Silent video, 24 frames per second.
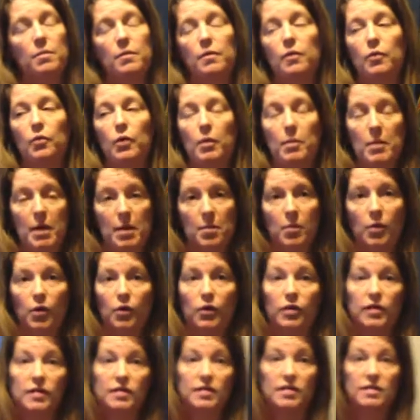Remember,
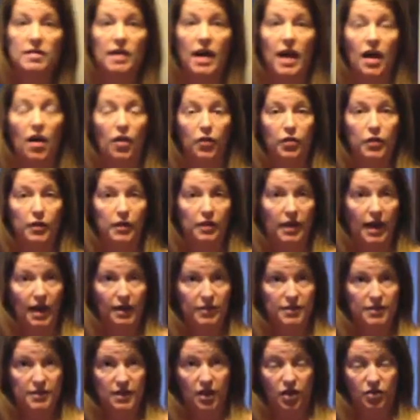this is a healthy
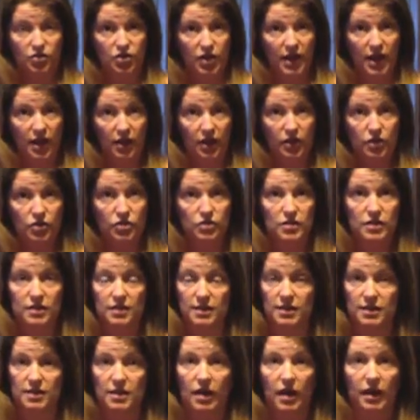lifestyle challenge. This
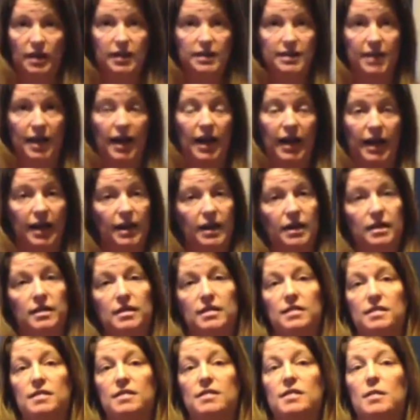is not a diet.
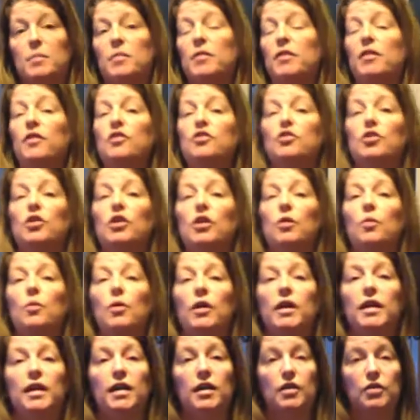This is something that you're going to want
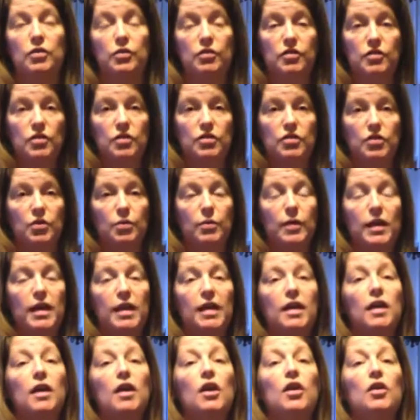to get used to doing.